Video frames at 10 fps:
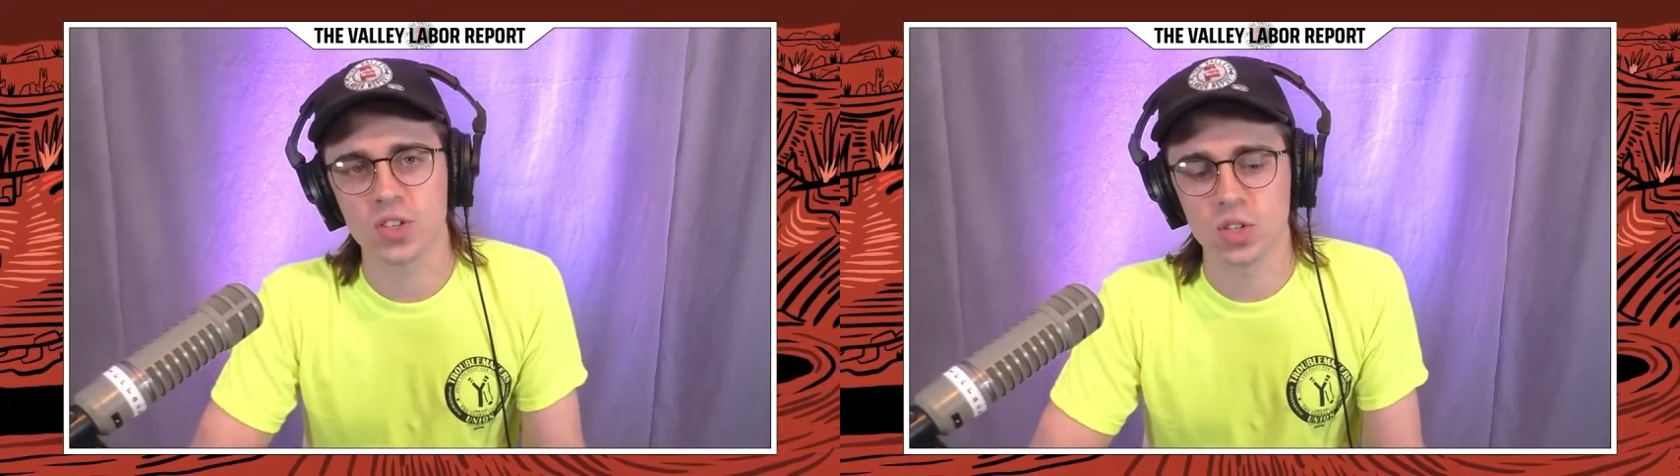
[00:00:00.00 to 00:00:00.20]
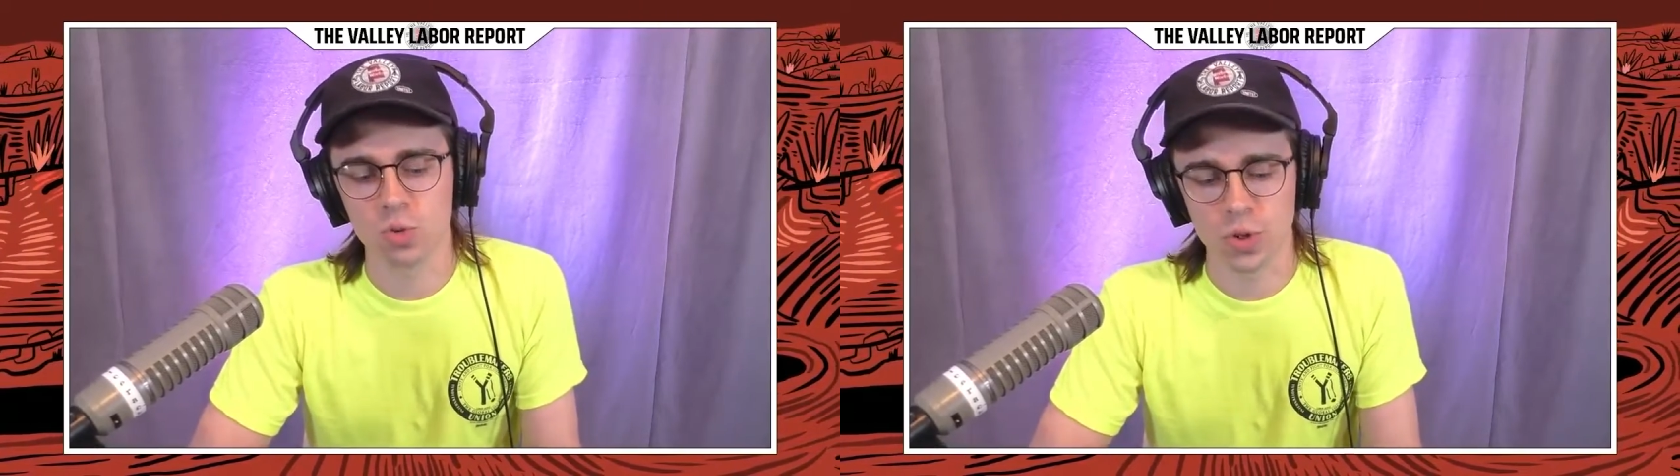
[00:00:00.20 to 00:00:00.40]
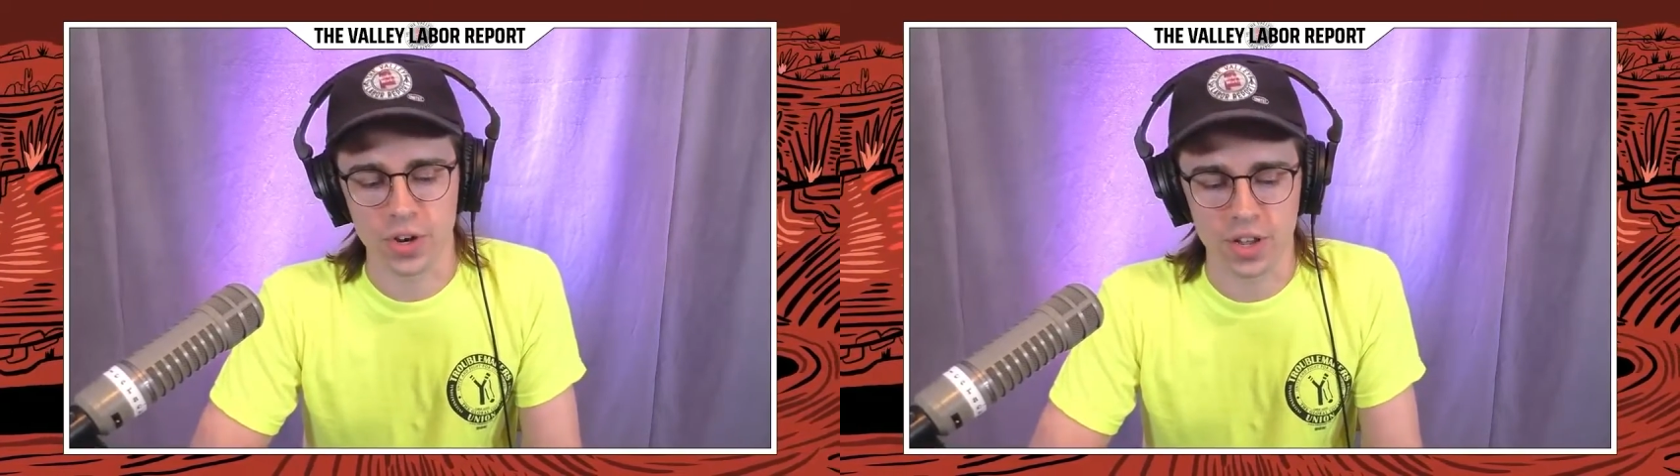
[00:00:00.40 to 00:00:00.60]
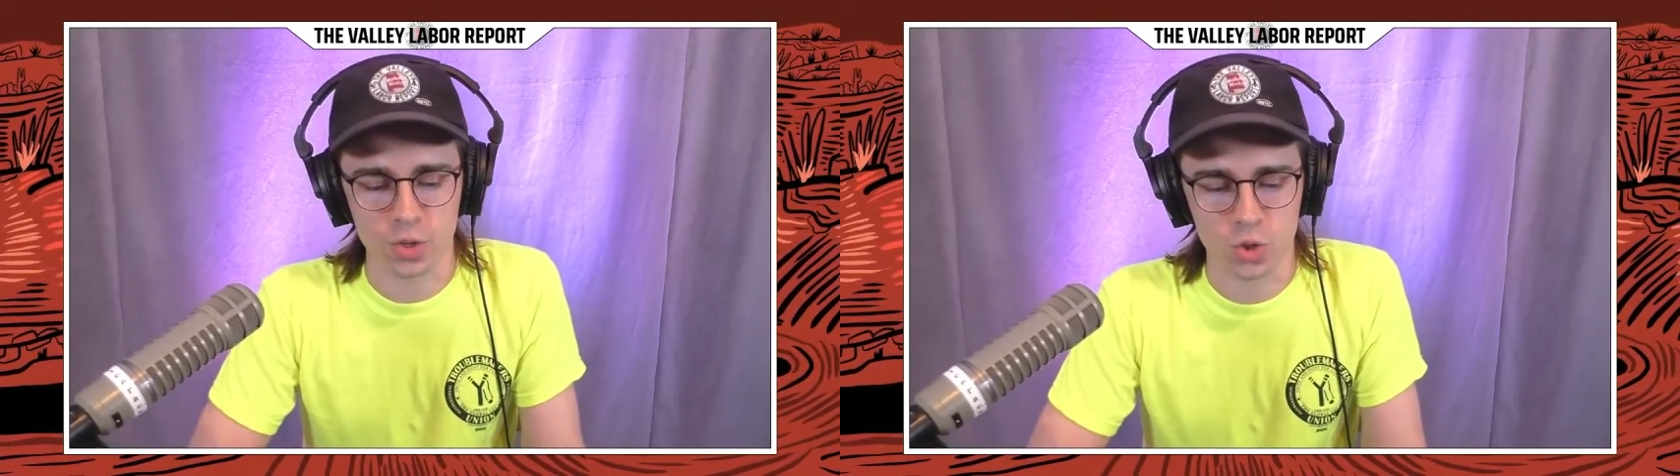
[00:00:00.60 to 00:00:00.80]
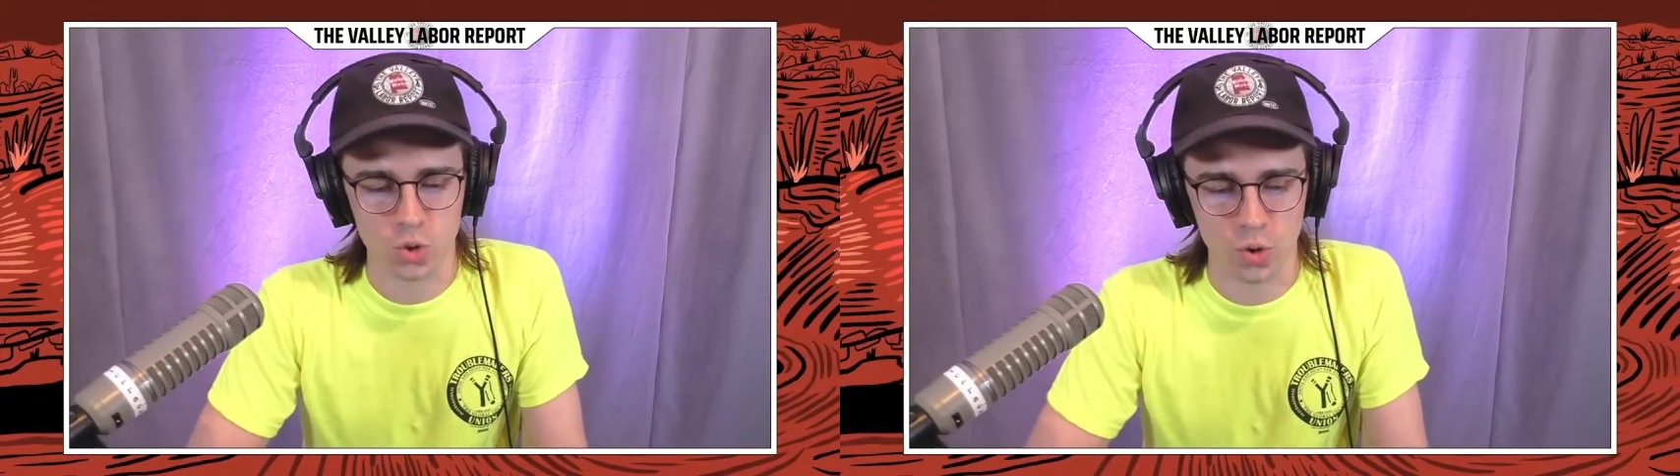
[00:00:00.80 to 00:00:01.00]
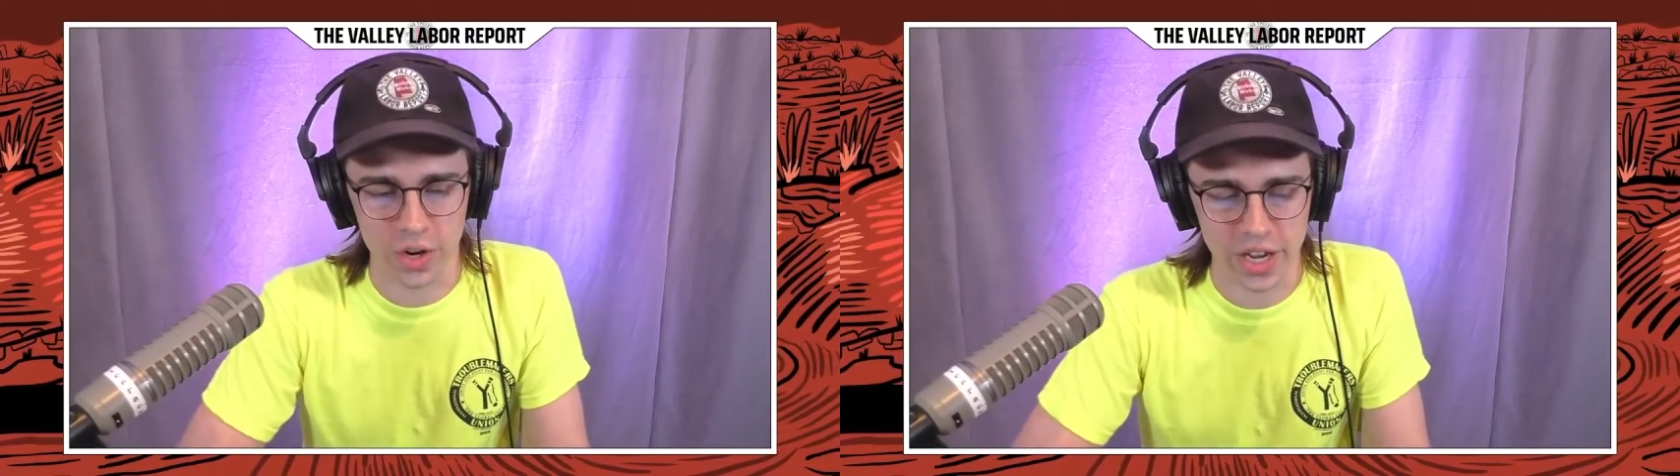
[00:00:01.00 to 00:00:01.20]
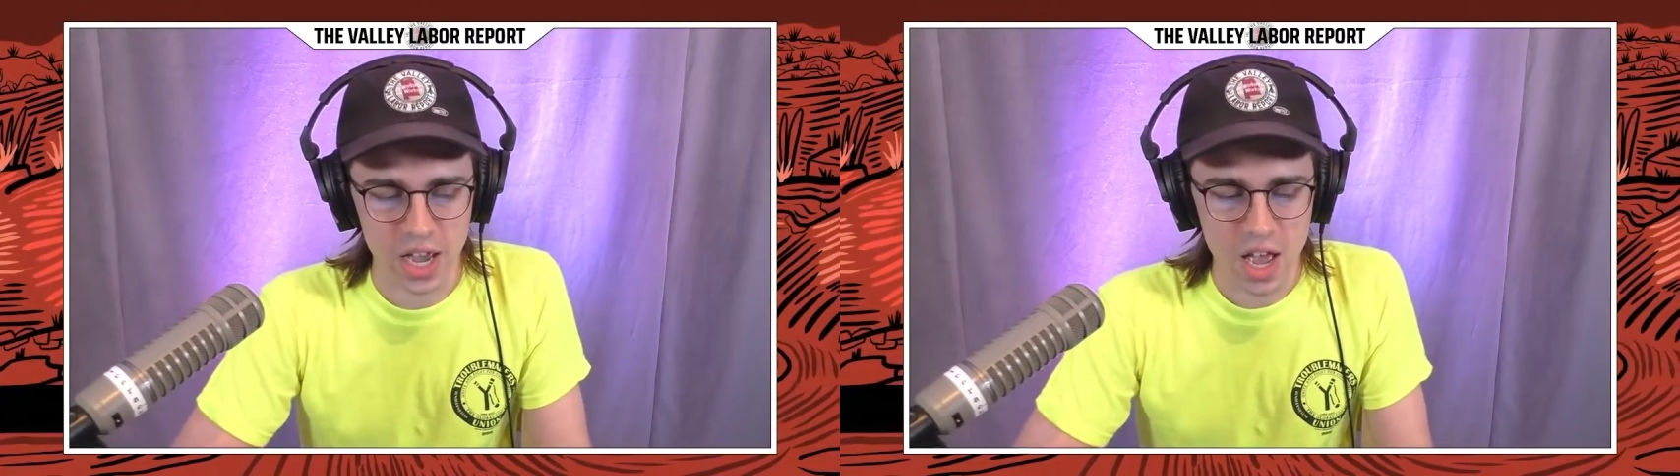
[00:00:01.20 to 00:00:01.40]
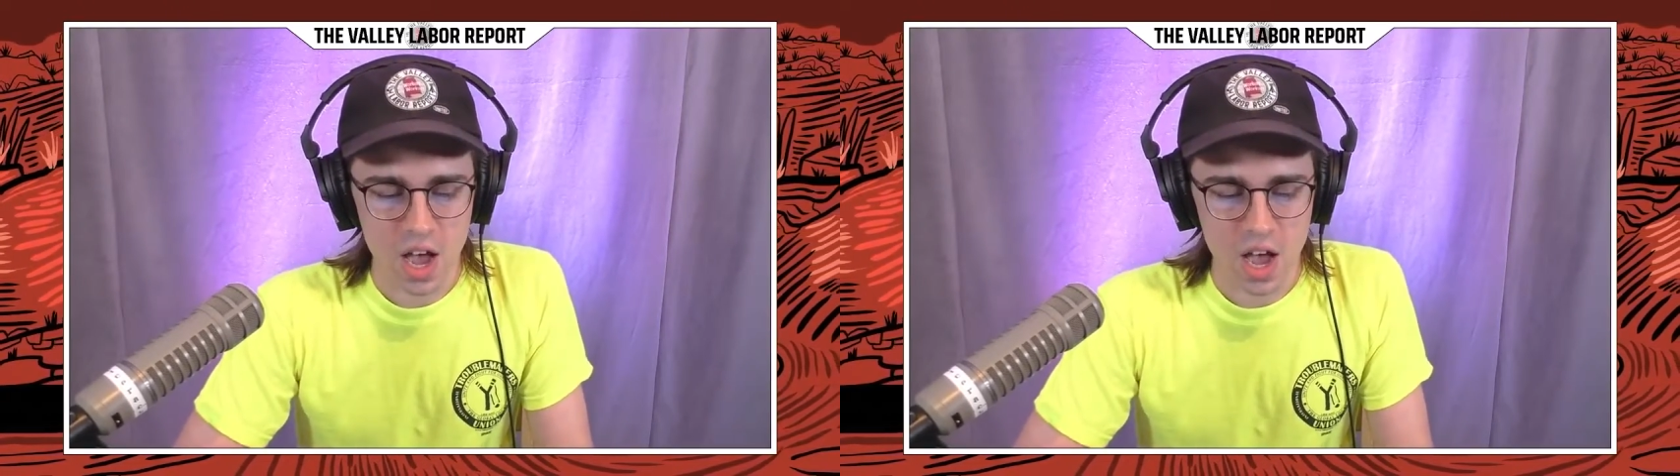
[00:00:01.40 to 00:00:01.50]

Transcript: you with another story